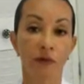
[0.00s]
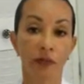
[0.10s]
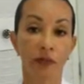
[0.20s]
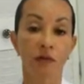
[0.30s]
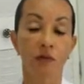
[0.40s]

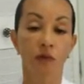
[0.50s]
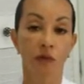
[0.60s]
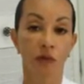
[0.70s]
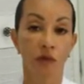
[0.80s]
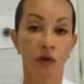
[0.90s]
things
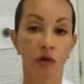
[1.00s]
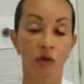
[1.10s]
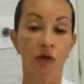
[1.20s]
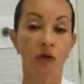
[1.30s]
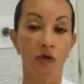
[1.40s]
with
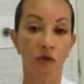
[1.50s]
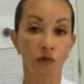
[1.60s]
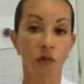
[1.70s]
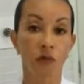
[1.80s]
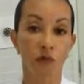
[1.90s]
regards to
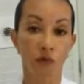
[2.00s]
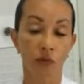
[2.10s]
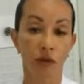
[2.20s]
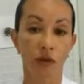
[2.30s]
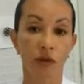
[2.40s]
choosing a
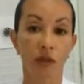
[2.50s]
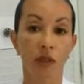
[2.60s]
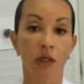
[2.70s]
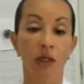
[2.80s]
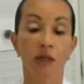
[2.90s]
toothbrush.
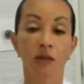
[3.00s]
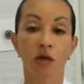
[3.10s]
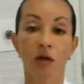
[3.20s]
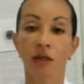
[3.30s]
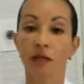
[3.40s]
It's
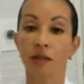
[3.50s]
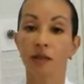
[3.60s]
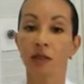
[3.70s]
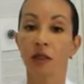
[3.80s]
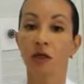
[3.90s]
not
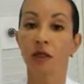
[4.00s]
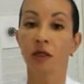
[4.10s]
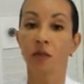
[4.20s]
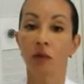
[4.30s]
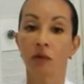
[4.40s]
necessarily
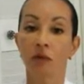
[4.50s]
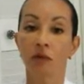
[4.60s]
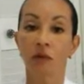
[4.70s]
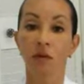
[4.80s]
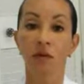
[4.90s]
about
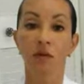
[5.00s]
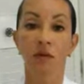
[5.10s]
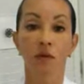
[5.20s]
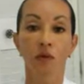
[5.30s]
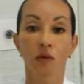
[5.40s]

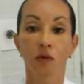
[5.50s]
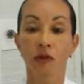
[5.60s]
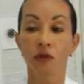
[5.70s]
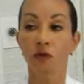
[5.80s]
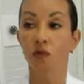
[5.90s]

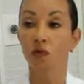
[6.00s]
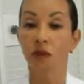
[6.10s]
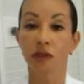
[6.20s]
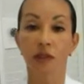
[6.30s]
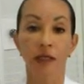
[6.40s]
which
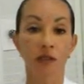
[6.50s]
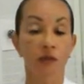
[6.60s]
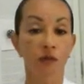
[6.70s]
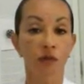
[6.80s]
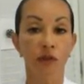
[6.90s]
toothbrush gets the
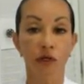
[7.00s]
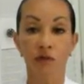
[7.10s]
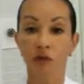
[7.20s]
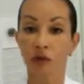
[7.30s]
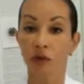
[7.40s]
most
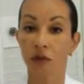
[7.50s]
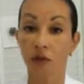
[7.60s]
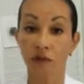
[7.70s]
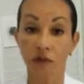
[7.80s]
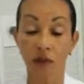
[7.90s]
coverage on
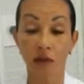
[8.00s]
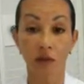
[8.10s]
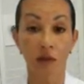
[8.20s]
TV